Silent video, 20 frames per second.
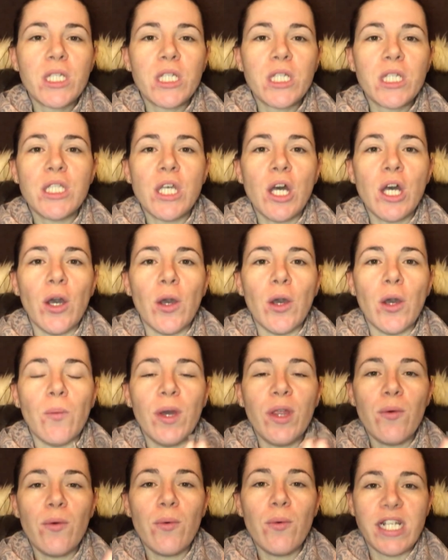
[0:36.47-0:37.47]
so,
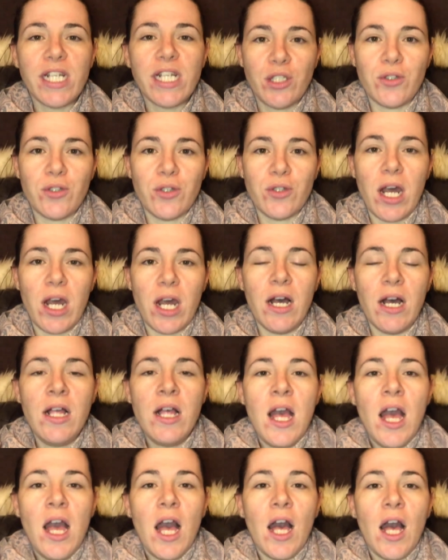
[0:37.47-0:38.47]
with a registrar,
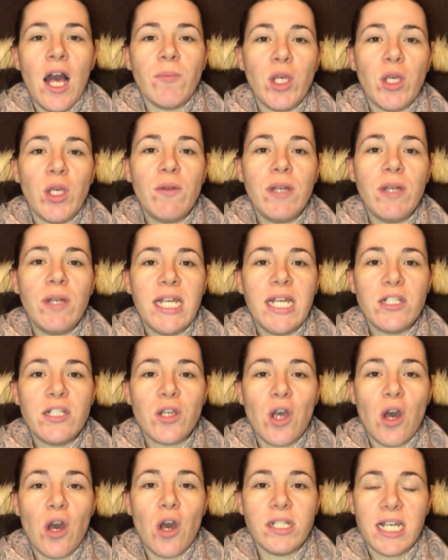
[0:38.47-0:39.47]
um, you need
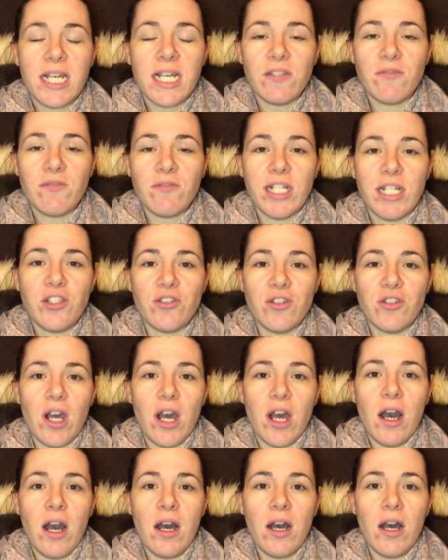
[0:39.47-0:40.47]
to contact the
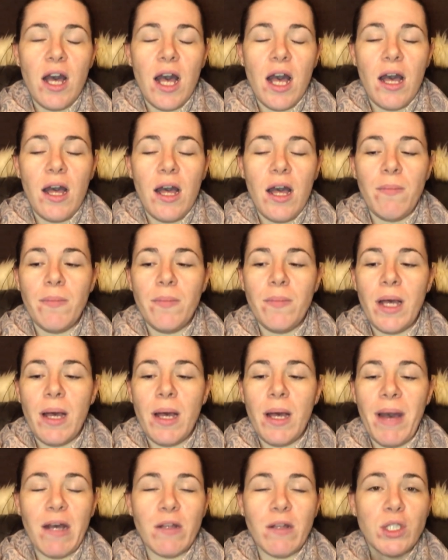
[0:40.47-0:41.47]
registrar um,
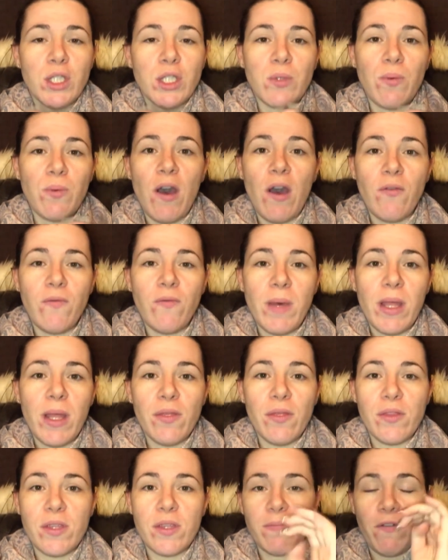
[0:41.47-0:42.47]
about 12
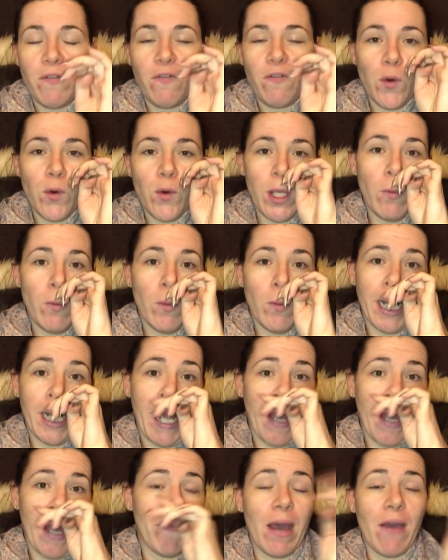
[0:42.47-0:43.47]
months before you want to
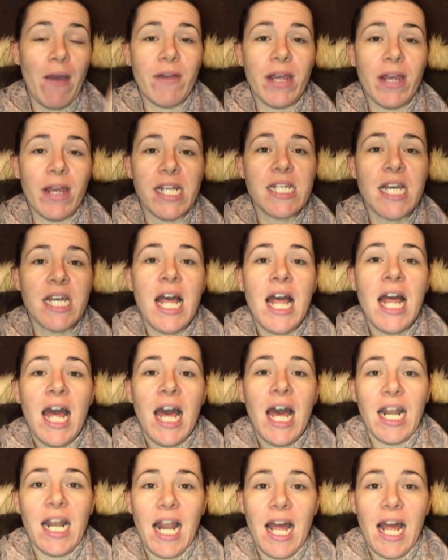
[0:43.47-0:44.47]
get married
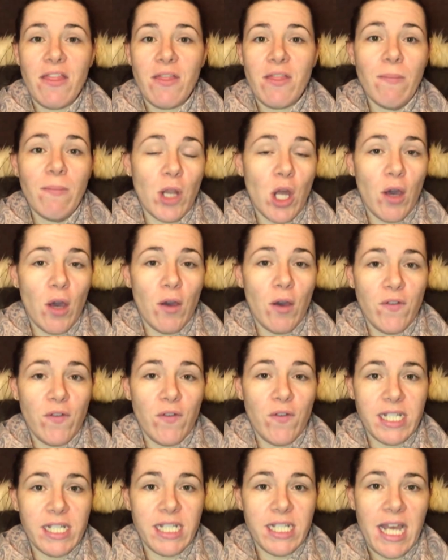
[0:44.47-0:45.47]
and let them know of
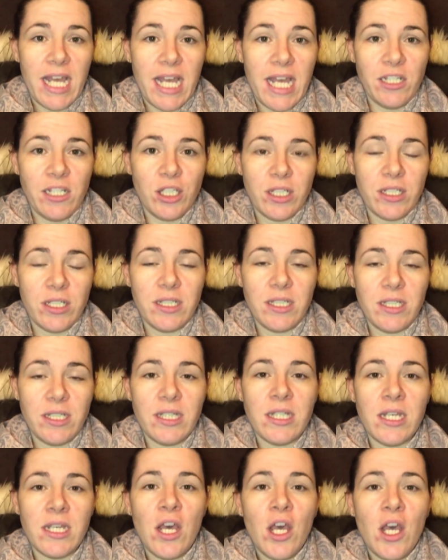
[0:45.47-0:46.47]
your
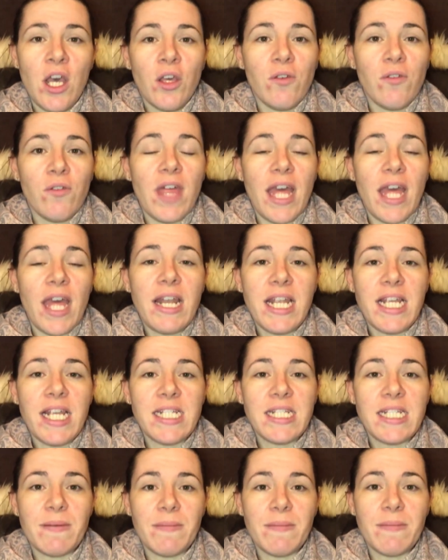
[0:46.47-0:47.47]
intentions. You'll then
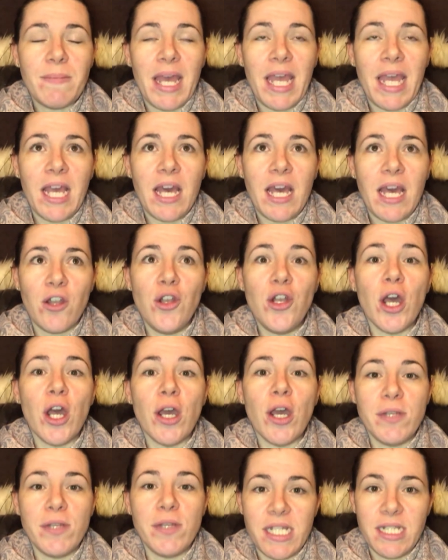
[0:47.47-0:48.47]
need to make a
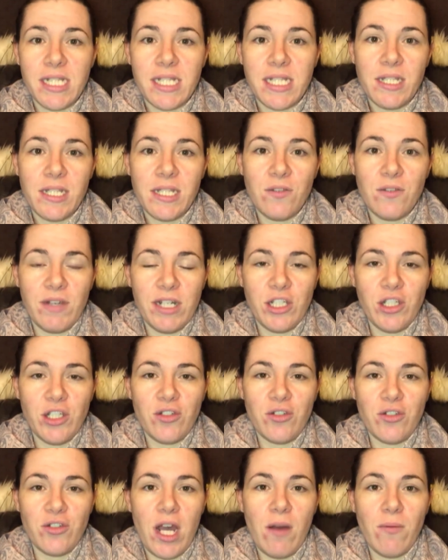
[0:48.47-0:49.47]
notice to the
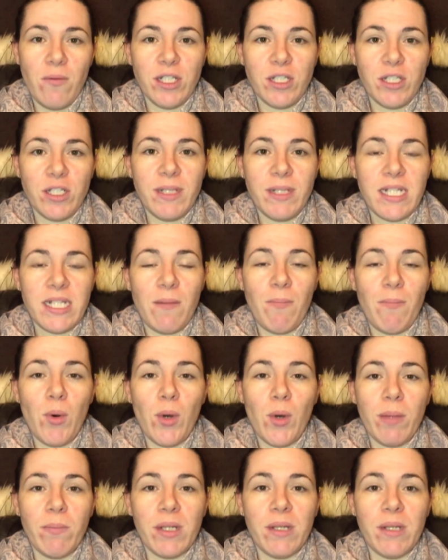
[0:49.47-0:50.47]
registrar, which means an
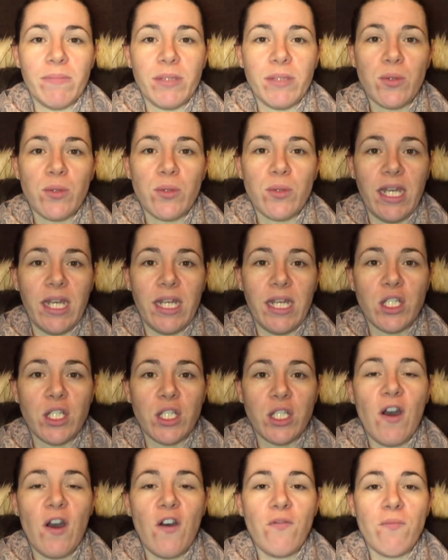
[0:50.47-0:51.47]
appointment between
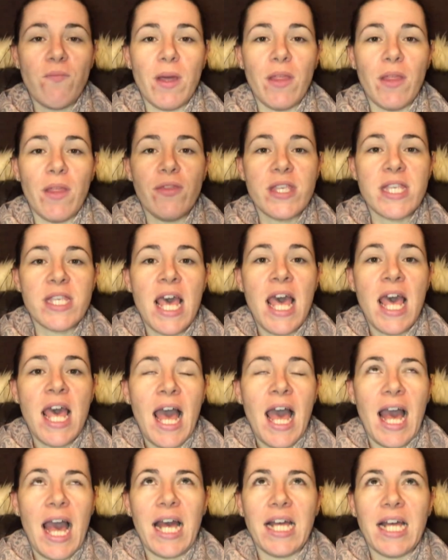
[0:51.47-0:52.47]
12 months
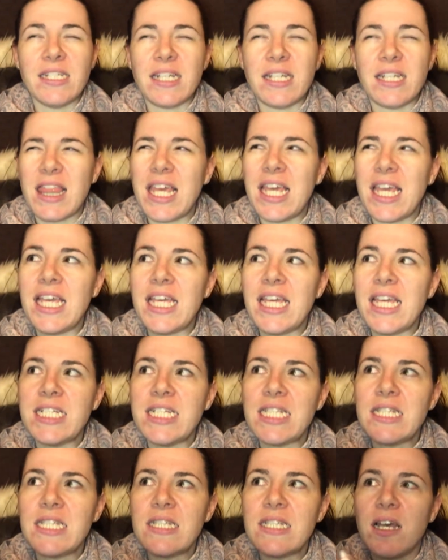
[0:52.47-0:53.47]
and I think
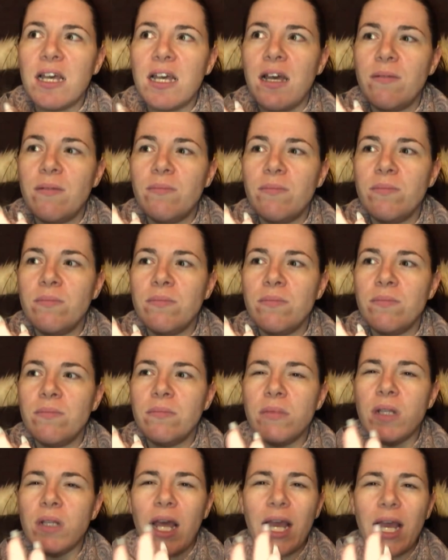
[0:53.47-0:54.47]
it's
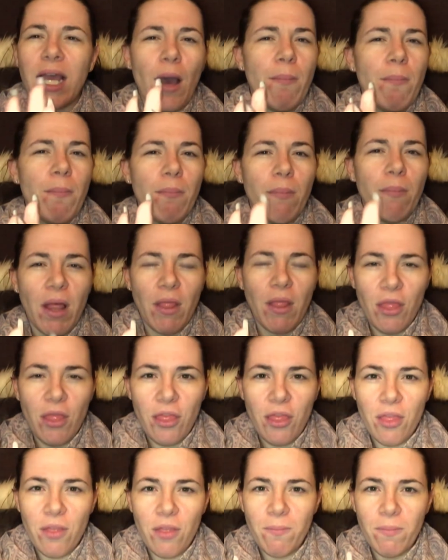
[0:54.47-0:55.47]
um, like a
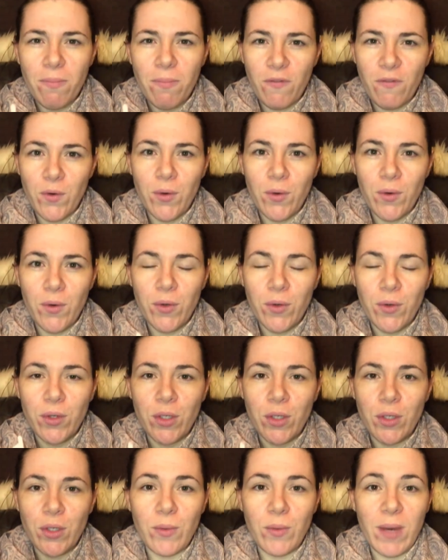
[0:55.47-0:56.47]
month
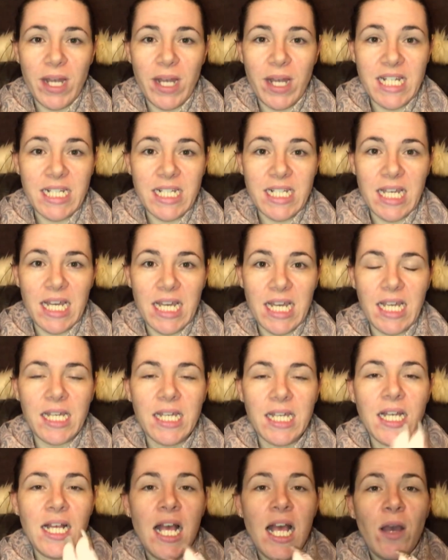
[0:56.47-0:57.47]
before your wedding
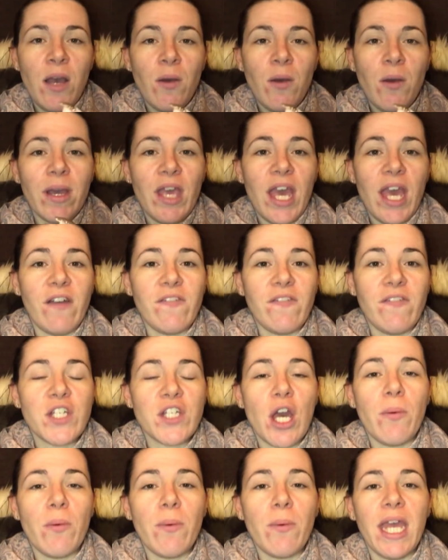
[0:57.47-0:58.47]
date, where you have to
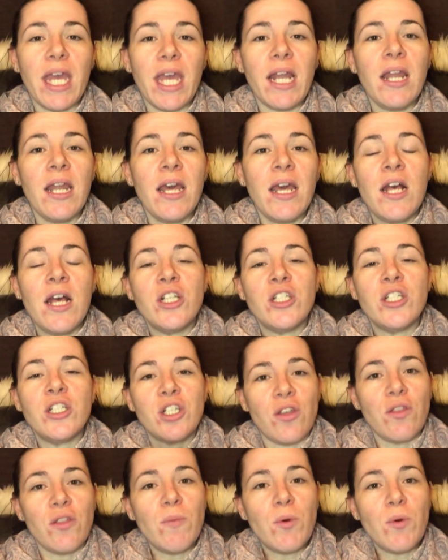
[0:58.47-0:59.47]
go in,
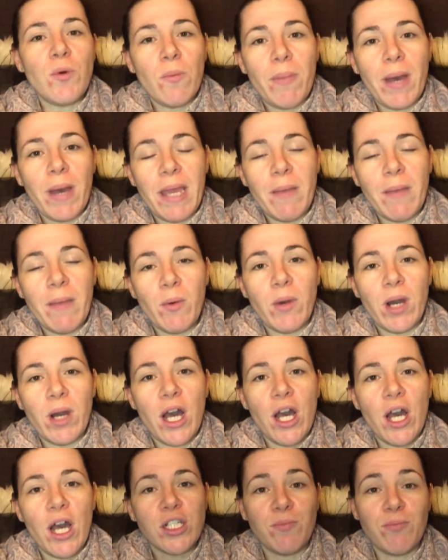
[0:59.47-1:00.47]
show them all the
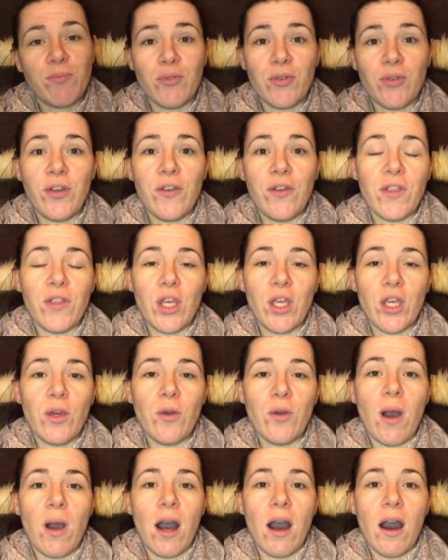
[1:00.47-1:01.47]
paperwork to prove that
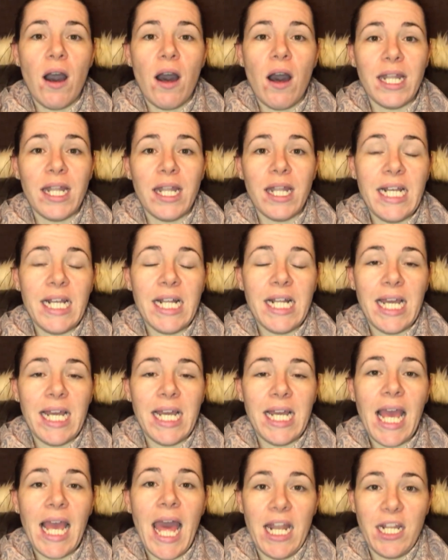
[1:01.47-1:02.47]
you are
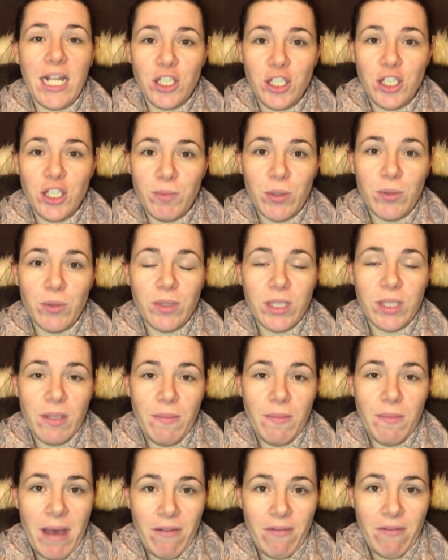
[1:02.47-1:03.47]
legally eligible
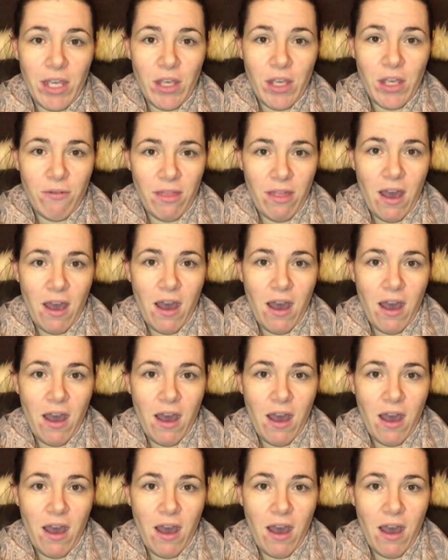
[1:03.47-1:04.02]
to marry your other